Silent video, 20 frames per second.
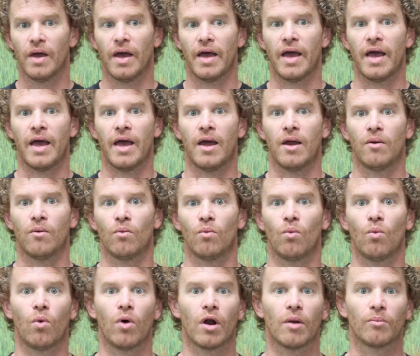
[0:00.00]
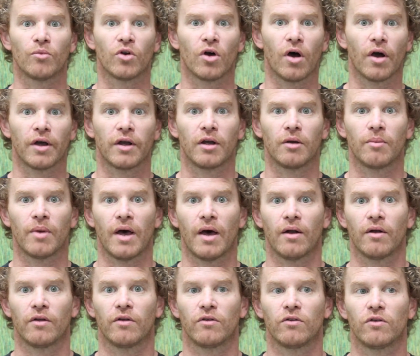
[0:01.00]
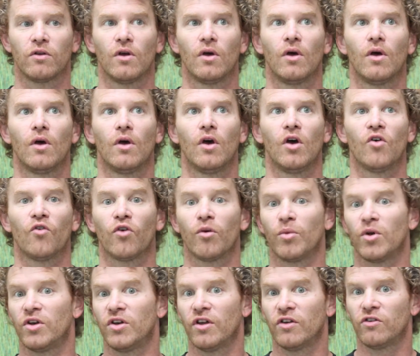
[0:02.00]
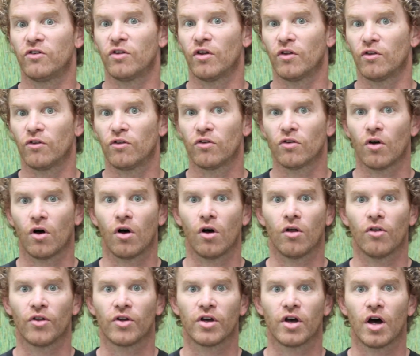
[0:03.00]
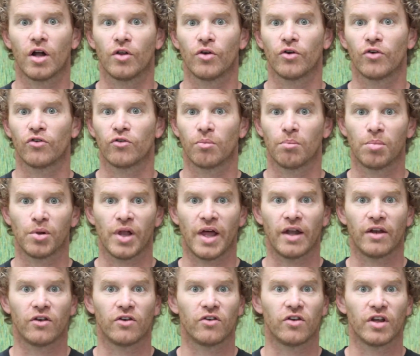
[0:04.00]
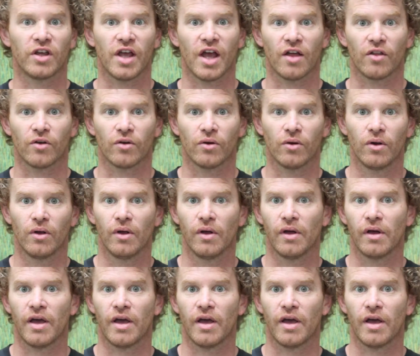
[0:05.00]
And what I'm talking about is, from a distance, all the colors blend together.